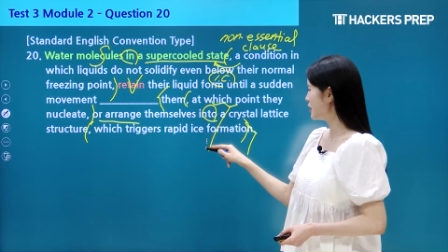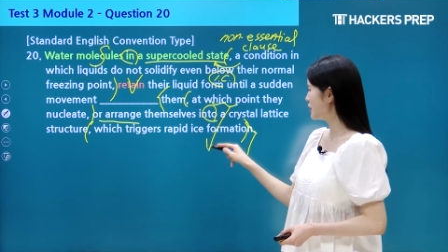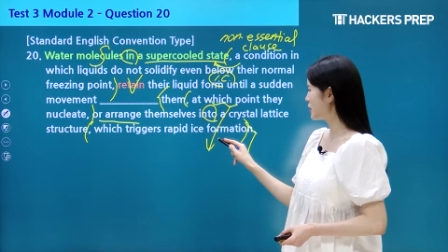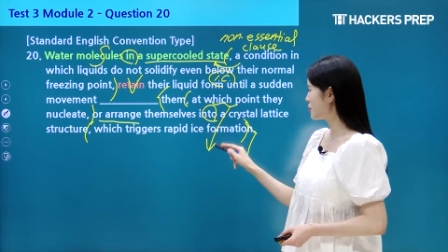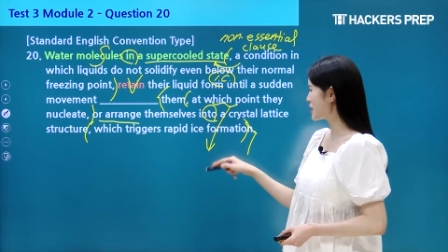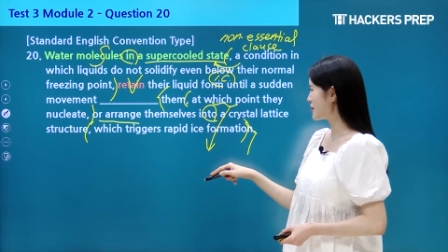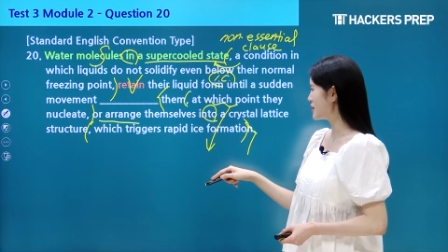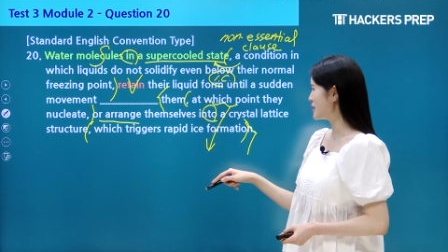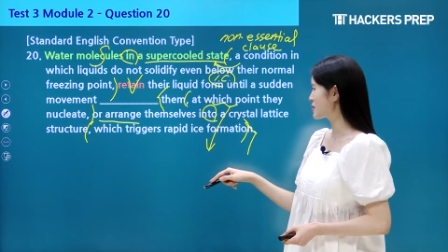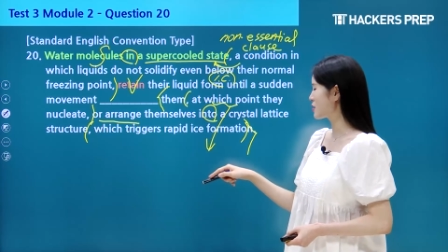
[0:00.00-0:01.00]
you know that
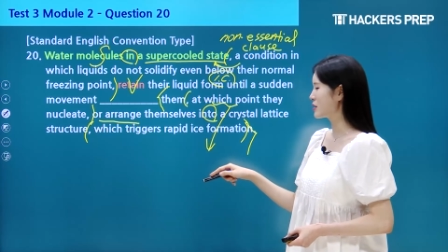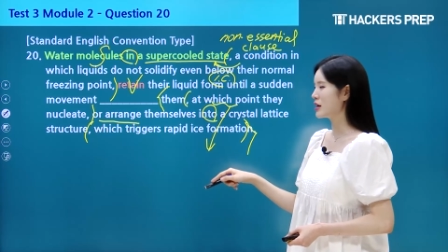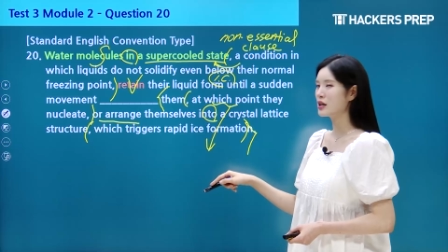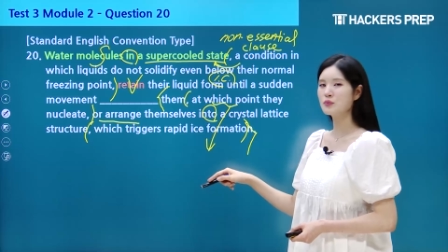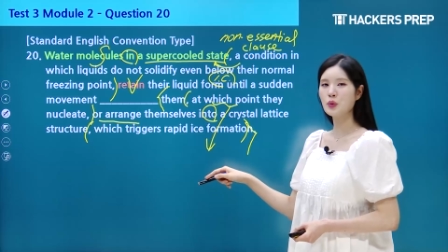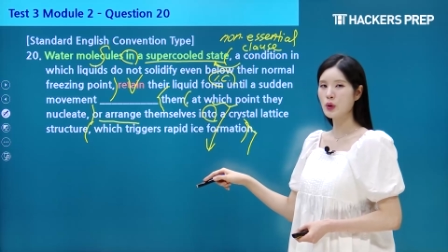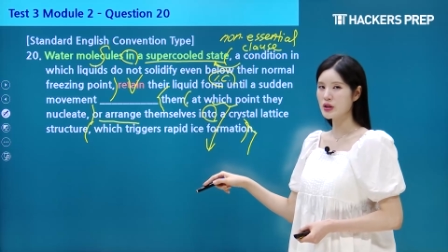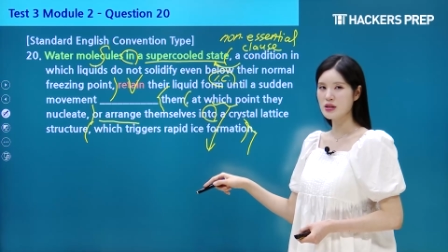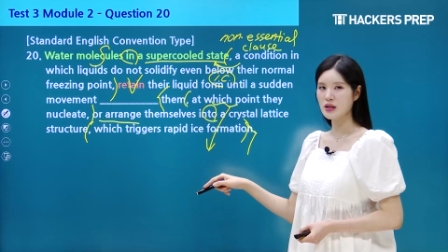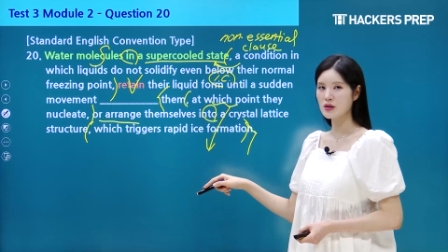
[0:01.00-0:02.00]
these are not
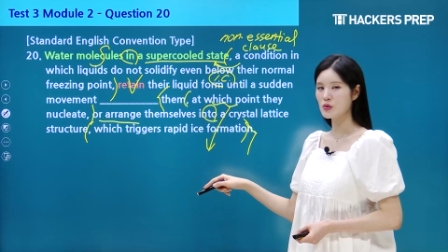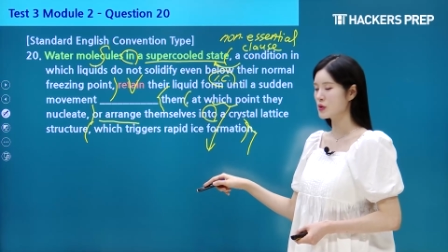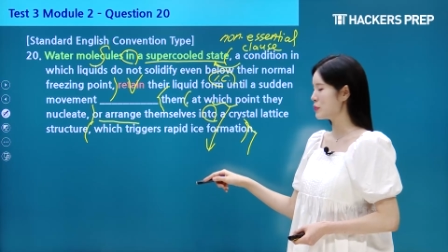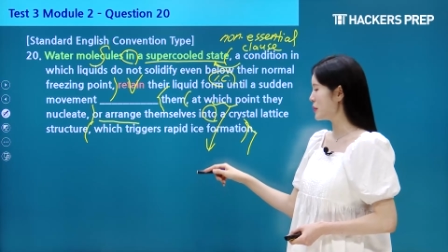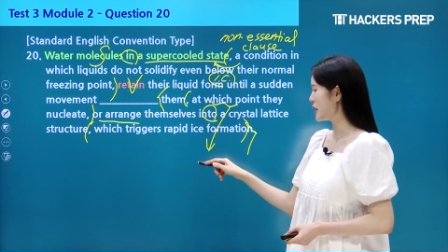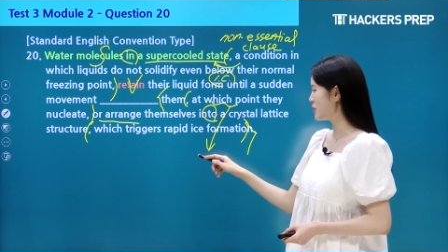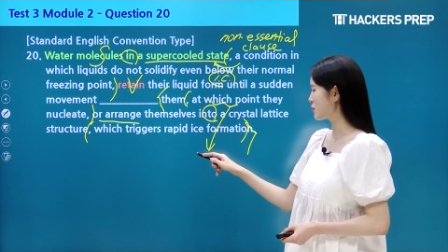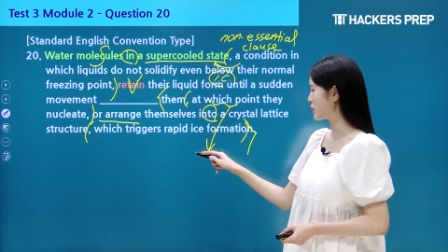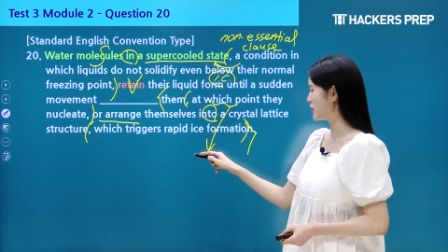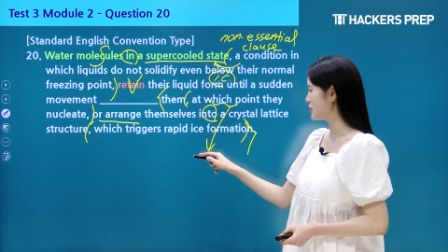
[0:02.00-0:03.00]
pointing to a main
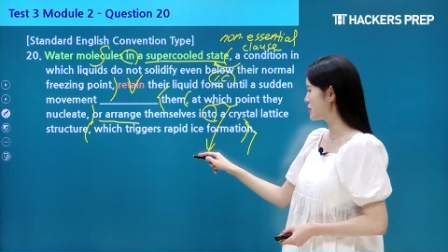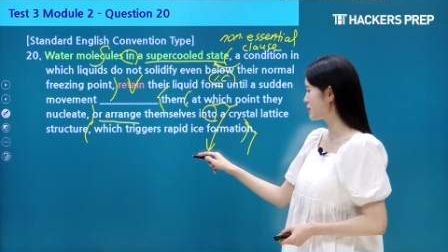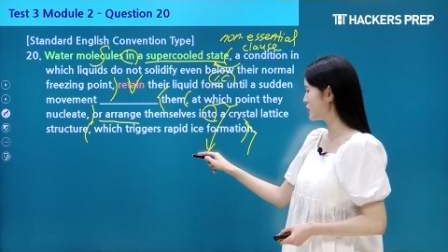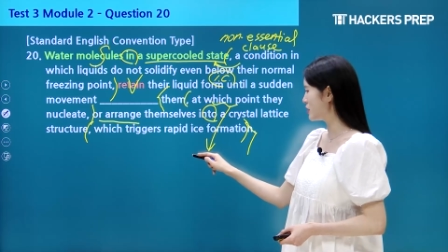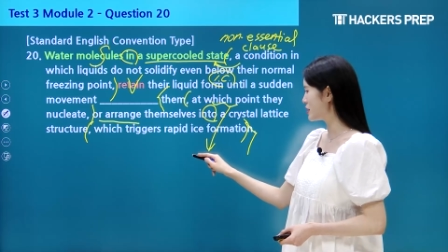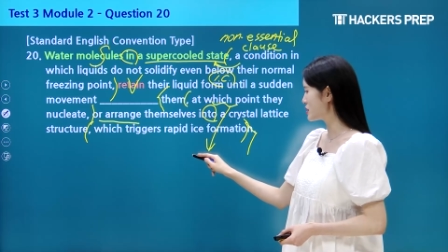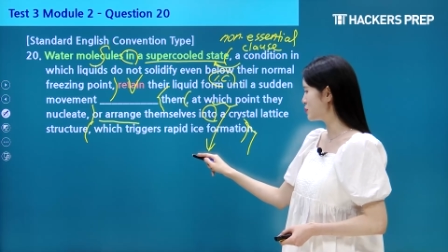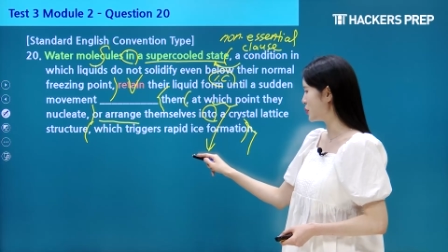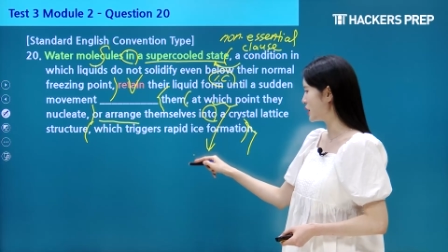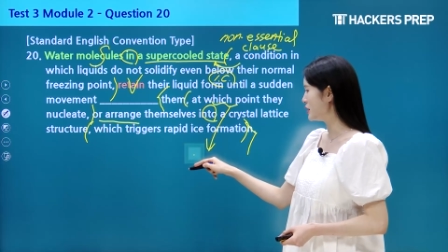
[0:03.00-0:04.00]
relative clause,
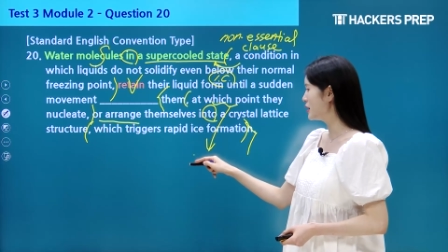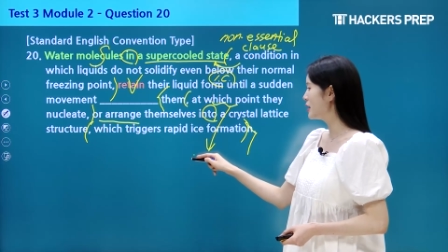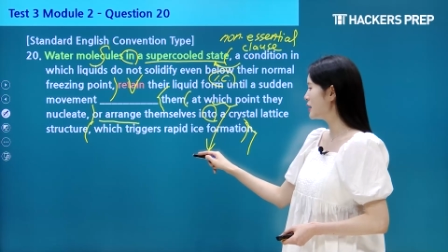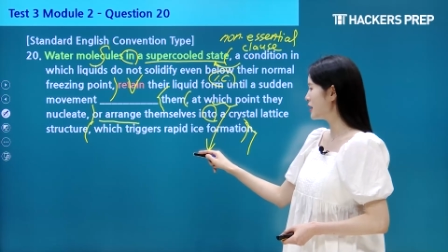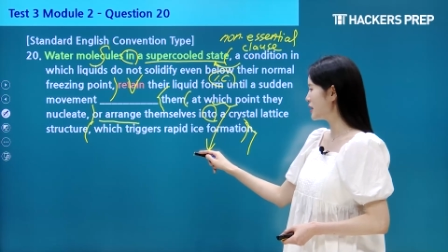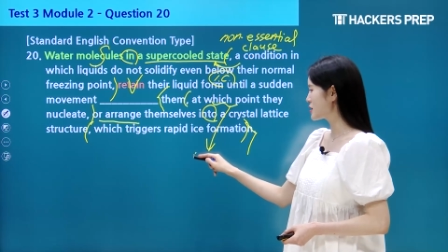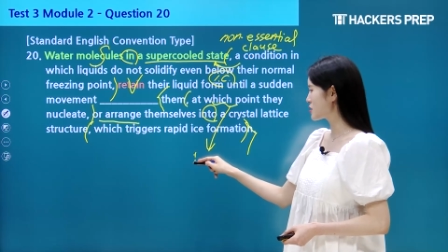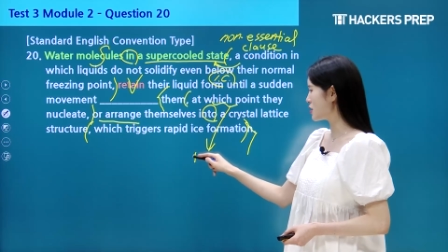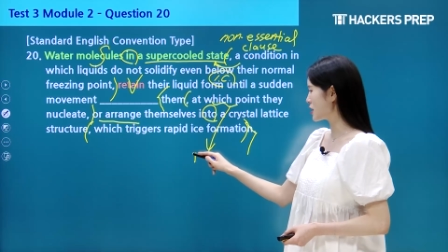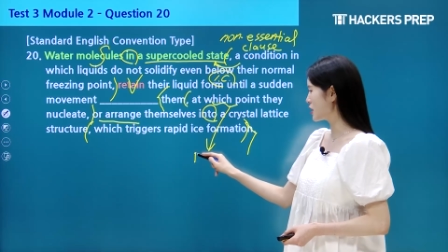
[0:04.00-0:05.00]
but it's
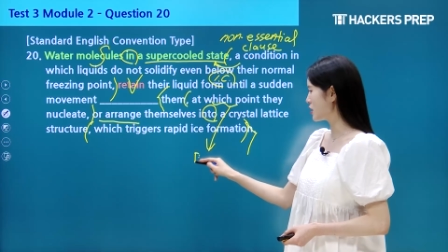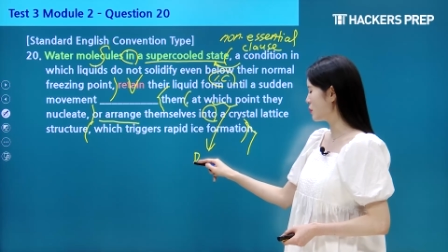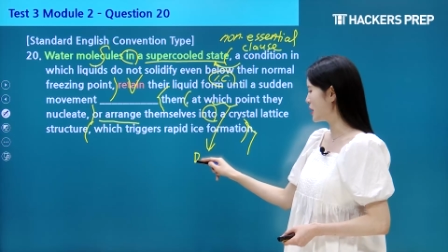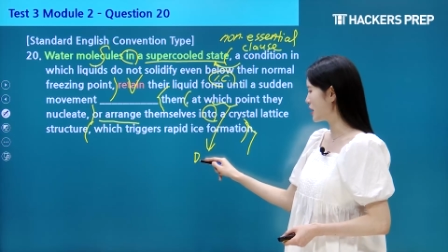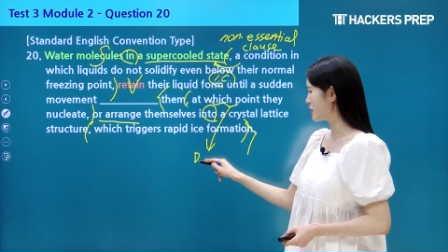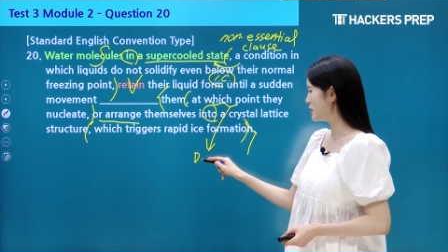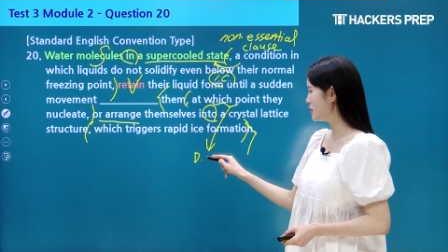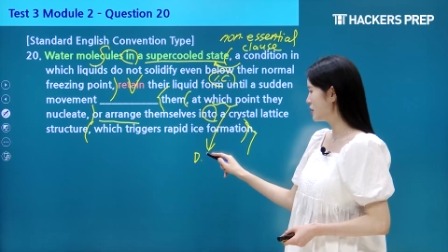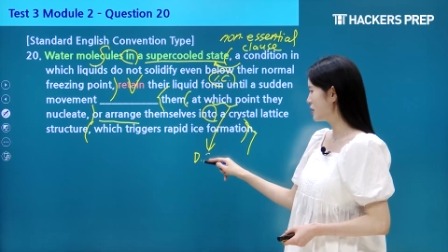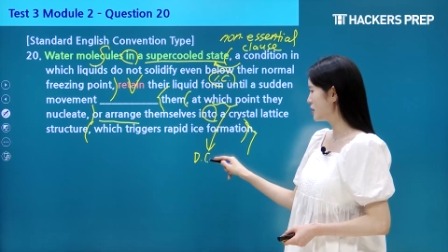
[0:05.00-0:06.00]
talking about a,
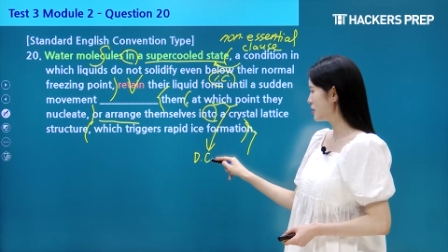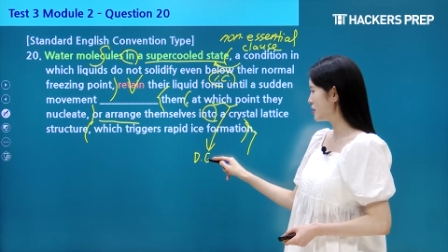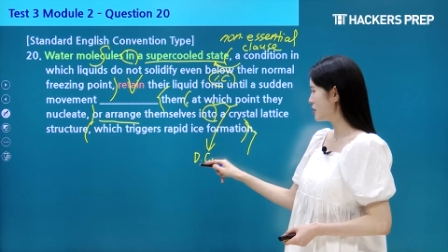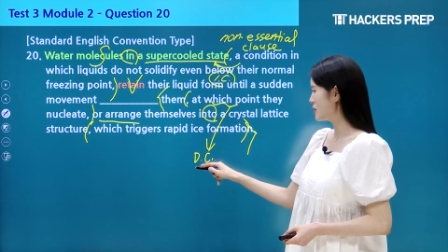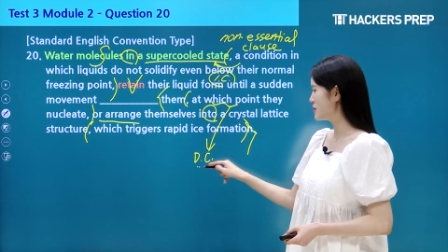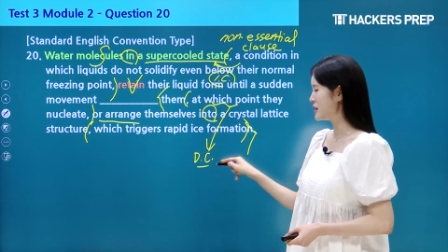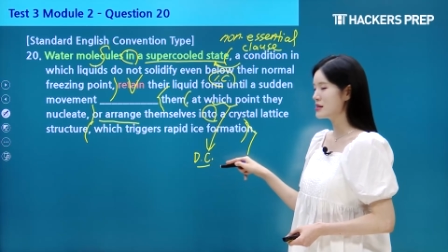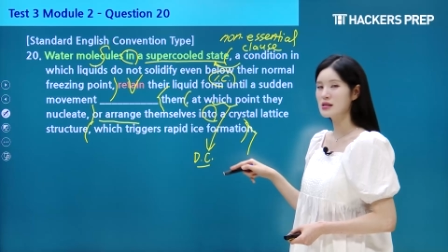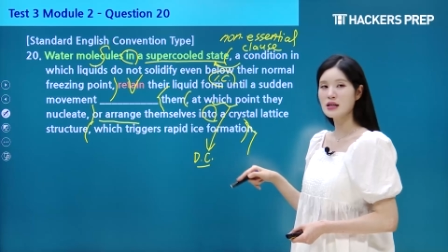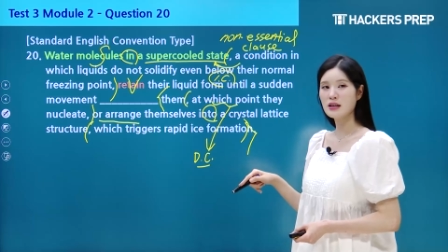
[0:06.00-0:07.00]
a
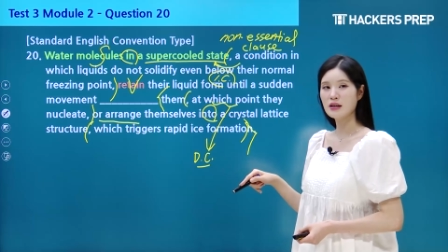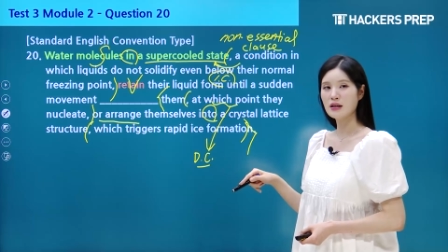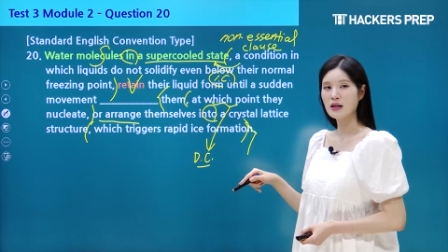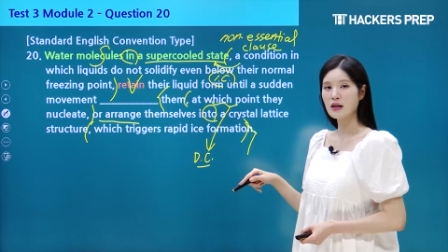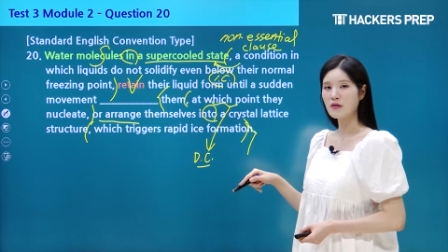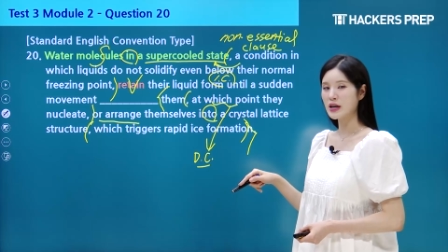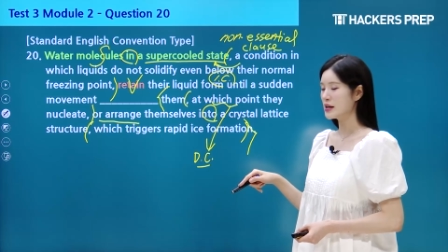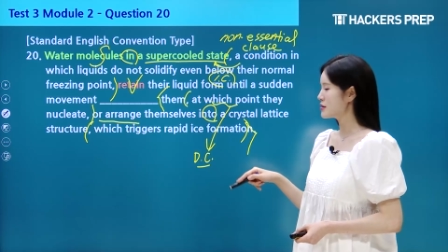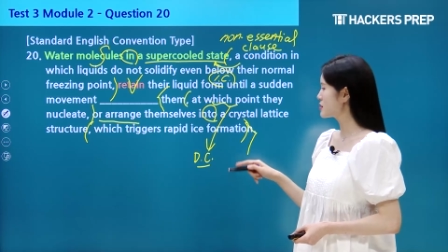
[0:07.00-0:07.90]
DC, right?